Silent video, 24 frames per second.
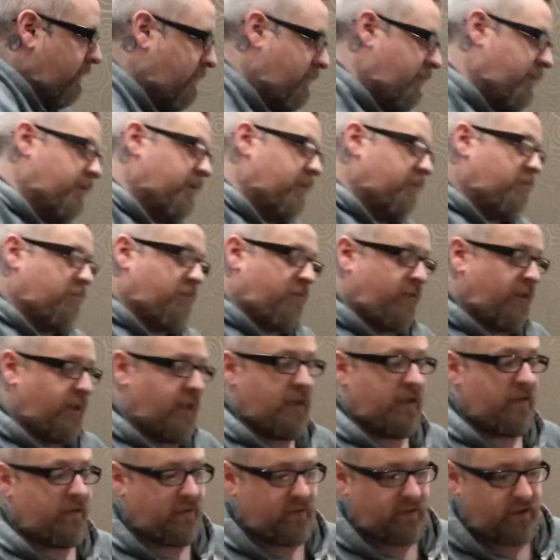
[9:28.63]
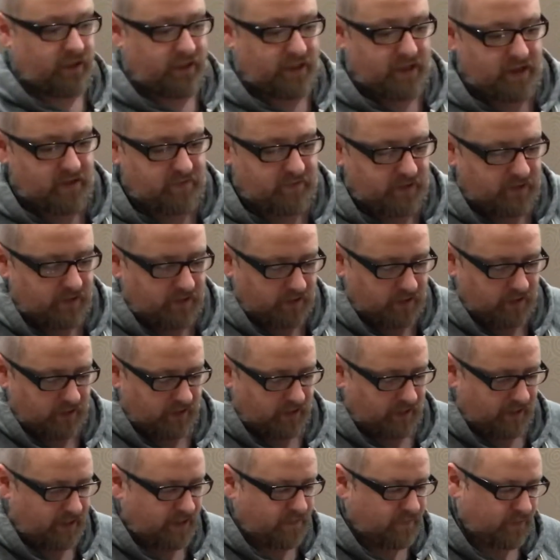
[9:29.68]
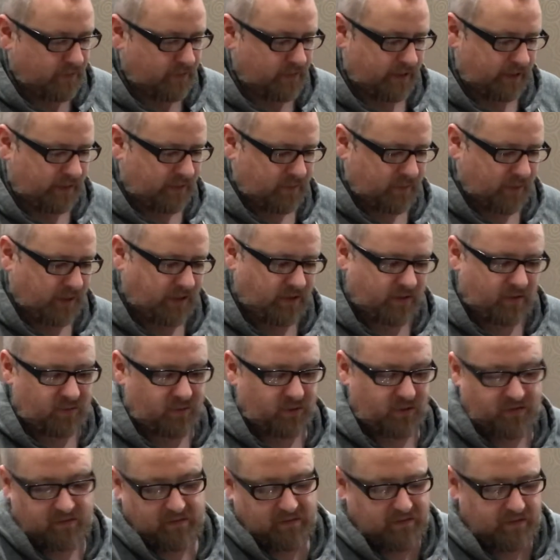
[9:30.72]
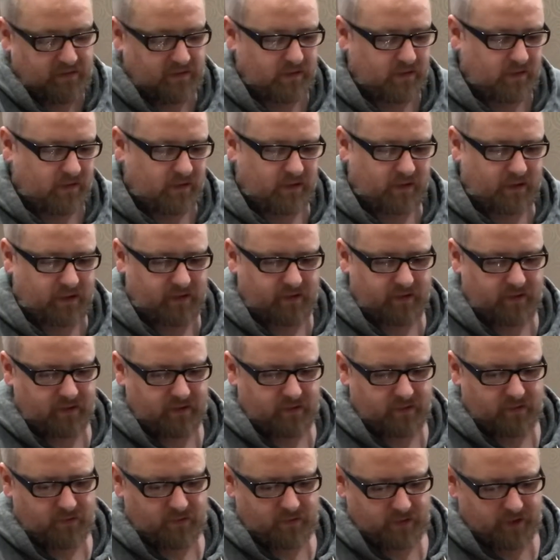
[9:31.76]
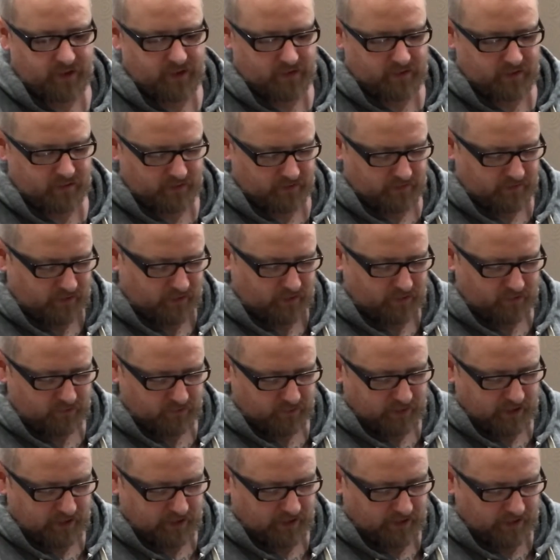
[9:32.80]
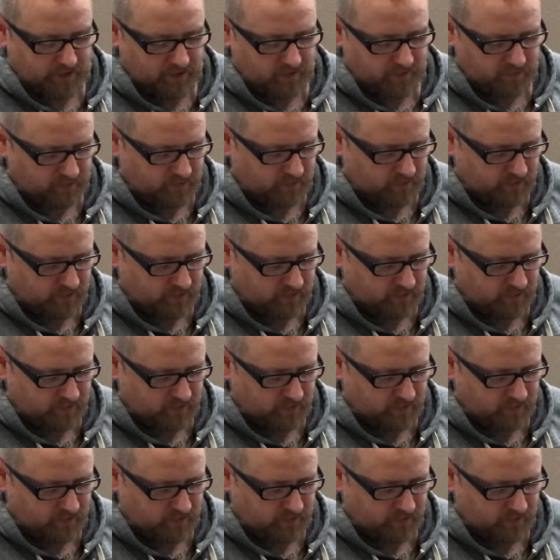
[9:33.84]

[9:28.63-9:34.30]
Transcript: is really fucking heavy, like a lot heavier than I expected, but I guess I don't know why I didn't think it would be light. But